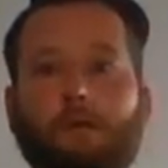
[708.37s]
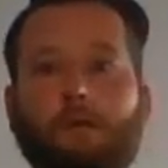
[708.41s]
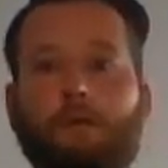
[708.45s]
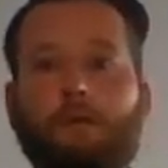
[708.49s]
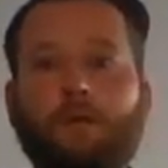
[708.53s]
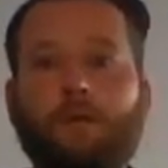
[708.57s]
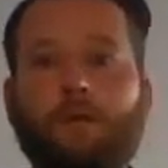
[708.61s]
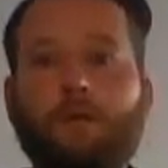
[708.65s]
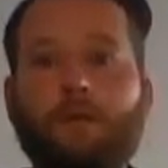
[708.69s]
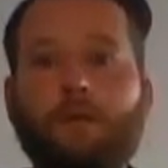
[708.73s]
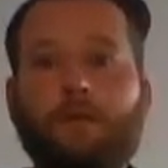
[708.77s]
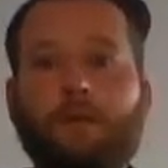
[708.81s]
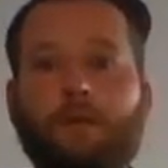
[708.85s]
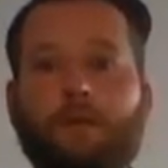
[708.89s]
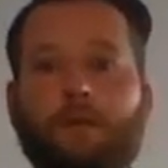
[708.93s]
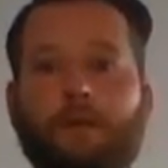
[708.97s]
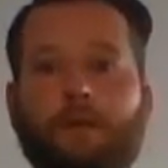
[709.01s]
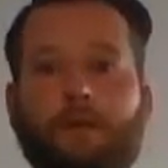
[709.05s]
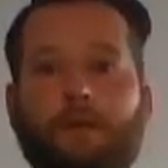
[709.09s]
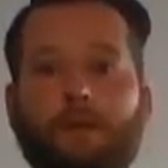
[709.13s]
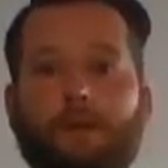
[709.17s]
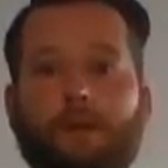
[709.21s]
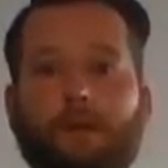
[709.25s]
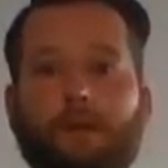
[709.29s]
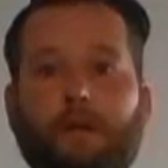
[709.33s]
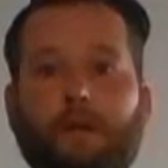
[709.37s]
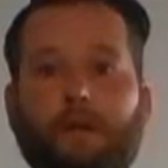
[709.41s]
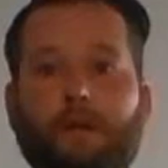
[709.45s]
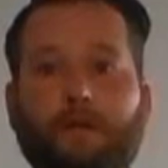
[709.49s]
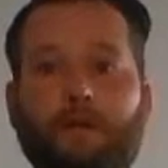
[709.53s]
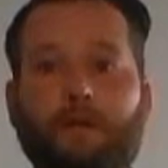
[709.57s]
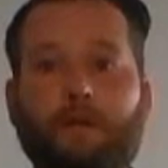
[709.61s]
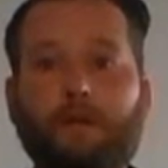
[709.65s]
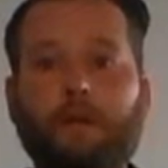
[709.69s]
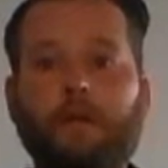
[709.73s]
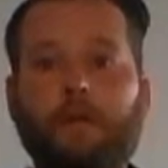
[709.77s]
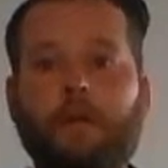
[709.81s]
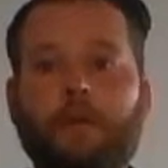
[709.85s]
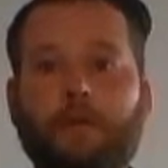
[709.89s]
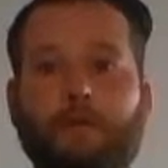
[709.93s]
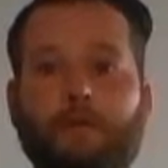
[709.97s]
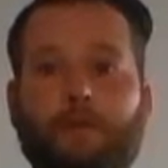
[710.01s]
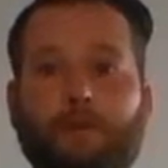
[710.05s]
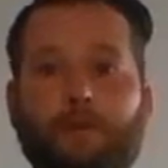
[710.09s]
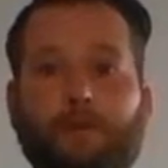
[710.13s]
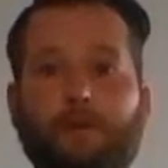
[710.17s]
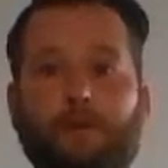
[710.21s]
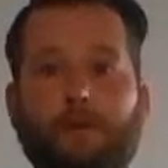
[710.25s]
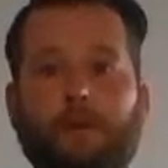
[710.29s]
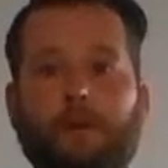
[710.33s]
for the TV to tell us this
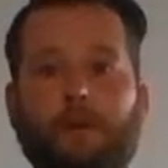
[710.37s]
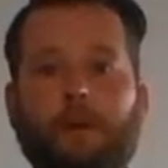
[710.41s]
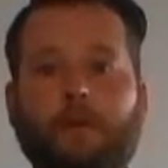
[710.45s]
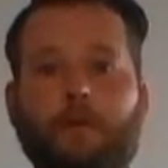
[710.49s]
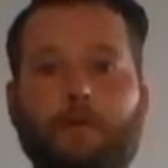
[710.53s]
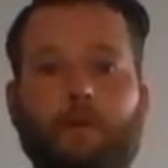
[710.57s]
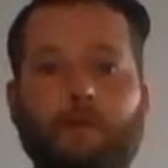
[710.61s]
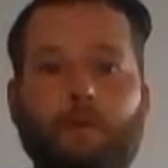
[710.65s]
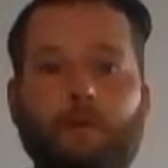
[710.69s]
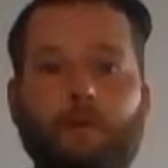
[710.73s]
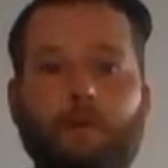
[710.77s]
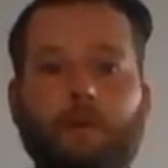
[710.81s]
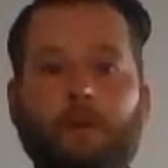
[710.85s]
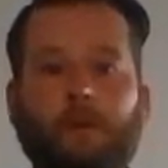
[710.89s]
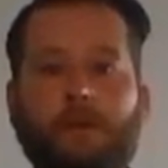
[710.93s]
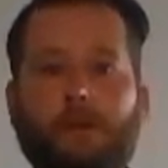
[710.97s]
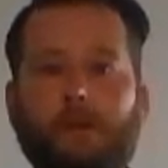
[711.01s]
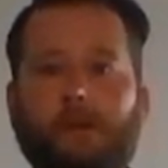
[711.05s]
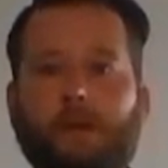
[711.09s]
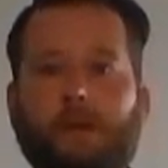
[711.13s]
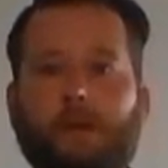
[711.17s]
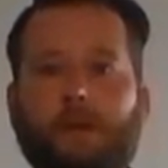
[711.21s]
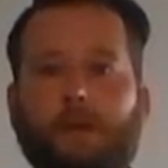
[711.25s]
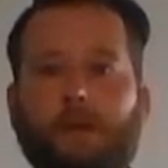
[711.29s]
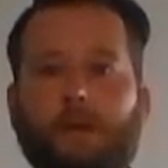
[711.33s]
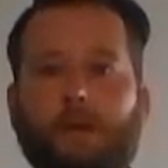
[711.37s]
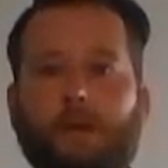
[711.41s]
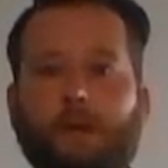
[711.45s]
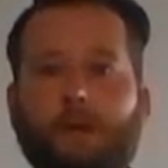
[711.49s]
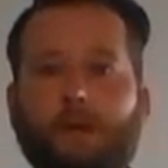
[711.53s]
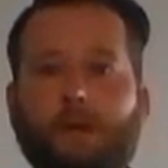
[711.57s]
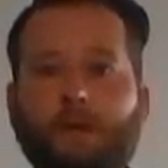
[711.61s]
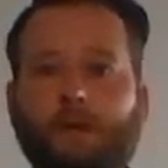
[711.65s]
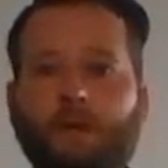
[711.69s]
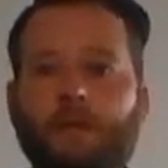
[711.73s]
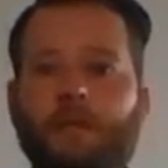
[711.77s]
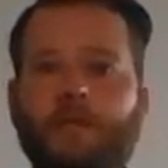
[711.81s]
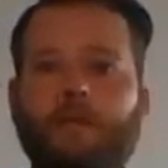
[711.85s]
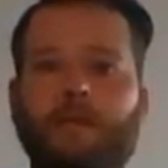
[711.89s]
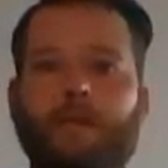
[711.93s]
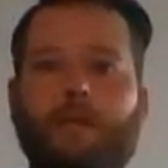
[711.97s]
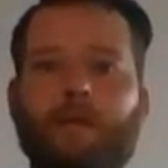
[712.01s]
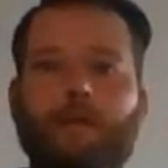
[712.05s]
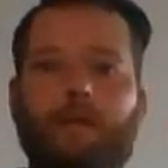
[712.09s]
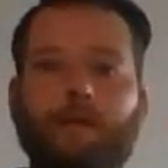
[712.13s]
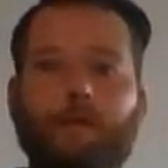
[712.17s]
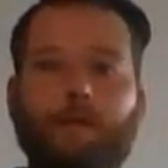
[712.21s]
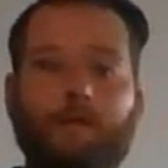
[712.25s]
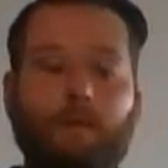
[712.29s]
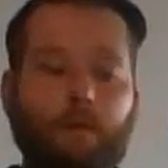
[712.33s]
works and that works, let's just
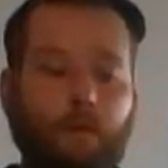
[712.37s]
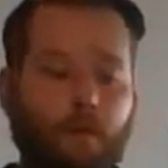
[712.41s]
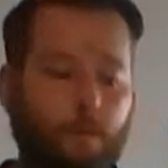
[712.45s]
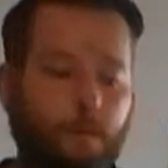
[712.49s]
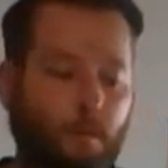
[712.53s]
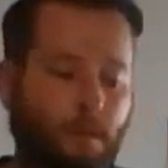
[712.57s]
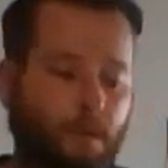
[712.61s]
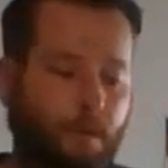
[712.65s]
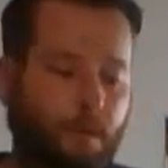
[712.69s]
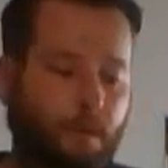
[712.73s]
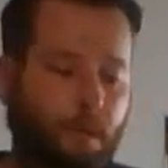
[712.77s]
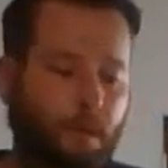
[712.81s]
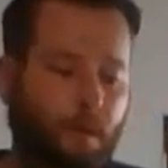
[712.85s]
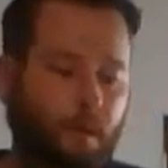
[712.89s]
get in and do it.